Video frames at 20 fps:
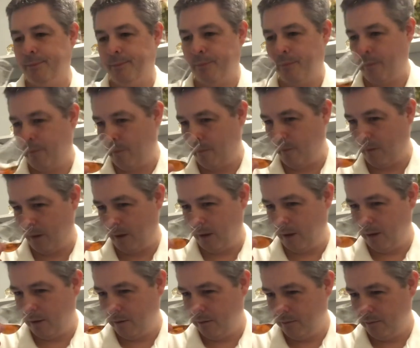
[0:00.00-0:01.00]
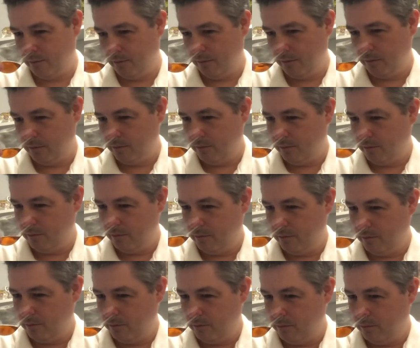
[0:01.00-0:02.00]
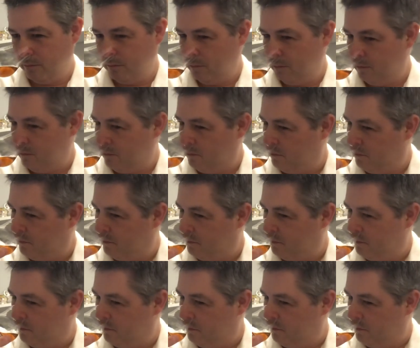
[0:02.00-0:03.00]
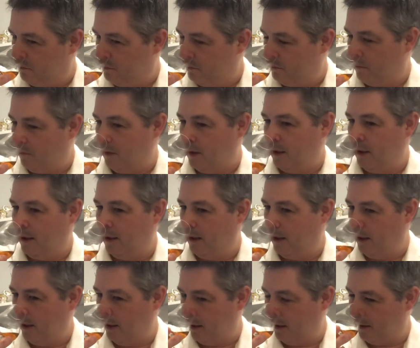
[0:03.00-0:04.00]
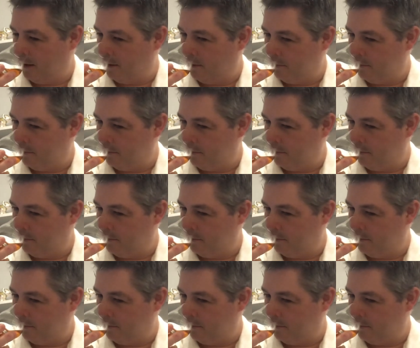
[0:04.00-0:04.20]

[no speech]